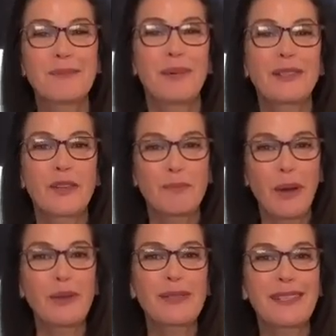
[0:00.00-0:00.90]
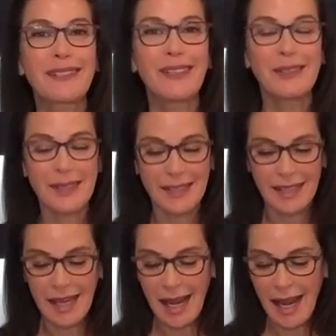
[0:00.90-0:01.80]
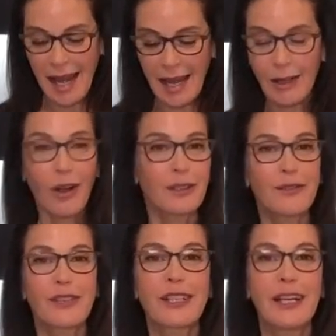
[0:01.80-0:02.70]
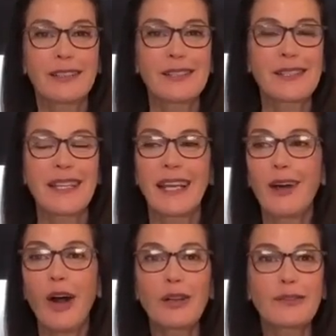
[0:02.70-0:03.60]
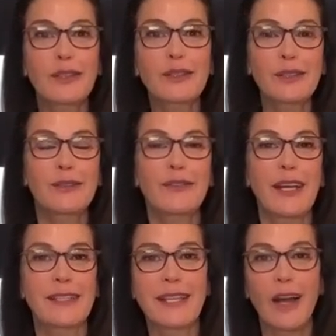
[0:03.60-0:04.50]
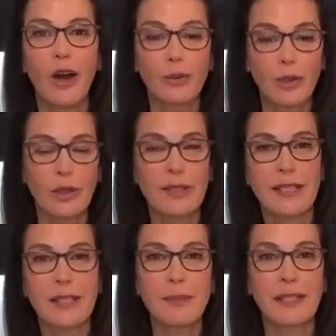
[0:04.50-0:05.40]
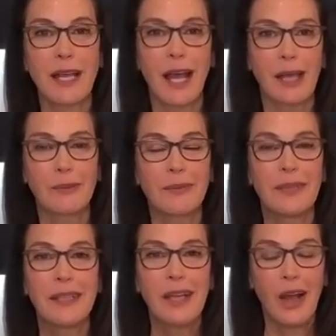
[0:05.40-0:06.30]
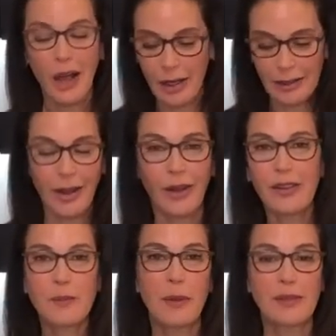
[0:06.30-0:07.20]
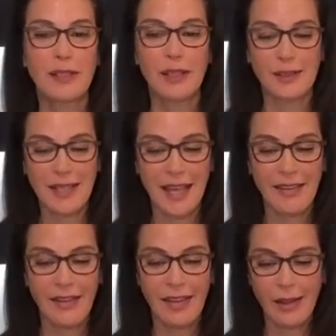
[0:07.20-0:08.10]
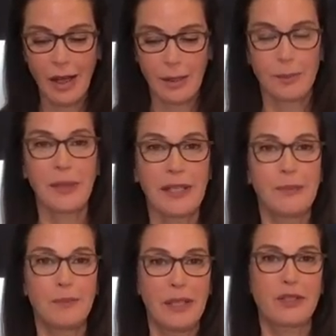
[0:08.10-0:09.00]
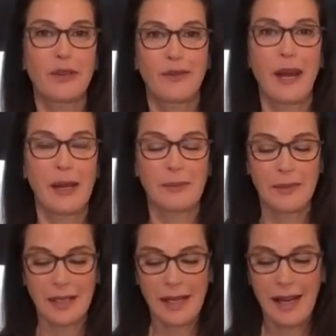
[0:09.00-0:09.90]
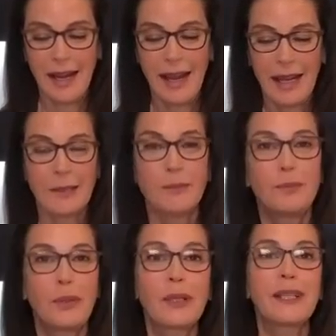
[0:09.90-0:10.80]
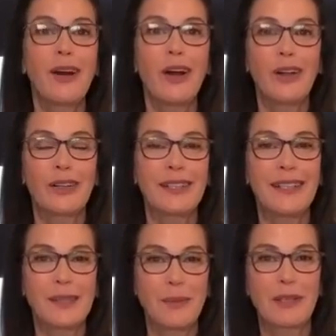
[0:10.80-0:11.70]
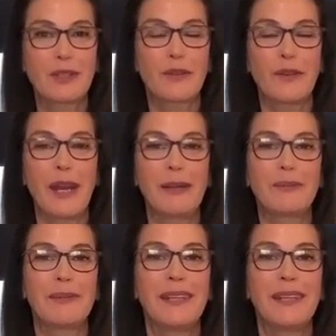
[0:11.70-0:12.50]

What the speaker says: a bunch of Post-it notes and all different colors, and all of her and her friends, they all wrote sleep and time on all these Post-it notes, and then they got a big picture frame and put it all in the picture frame.